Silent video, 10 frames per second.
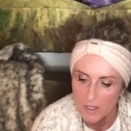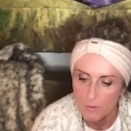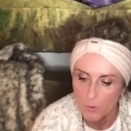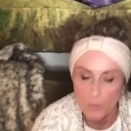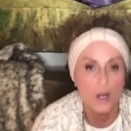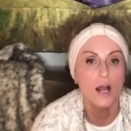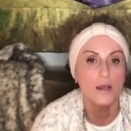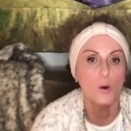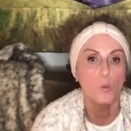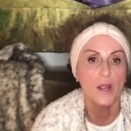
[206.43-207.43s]
We were
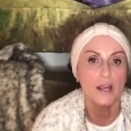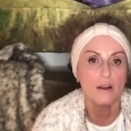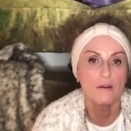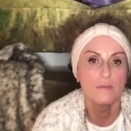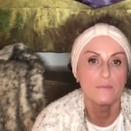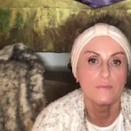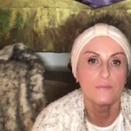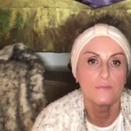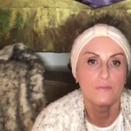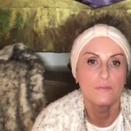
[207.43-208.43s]
unaware.
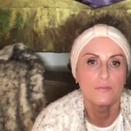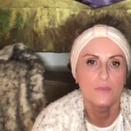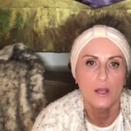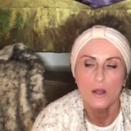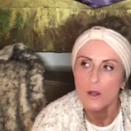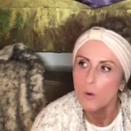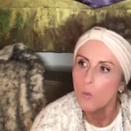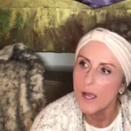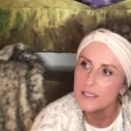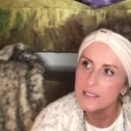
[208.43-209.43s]

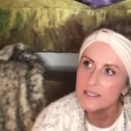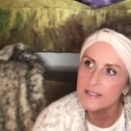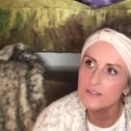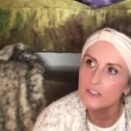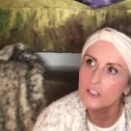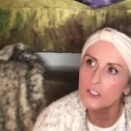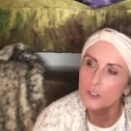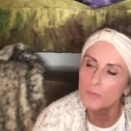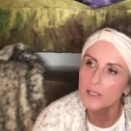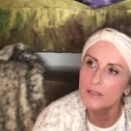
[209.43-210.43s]
When does the
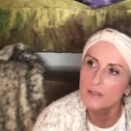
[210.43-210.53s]
human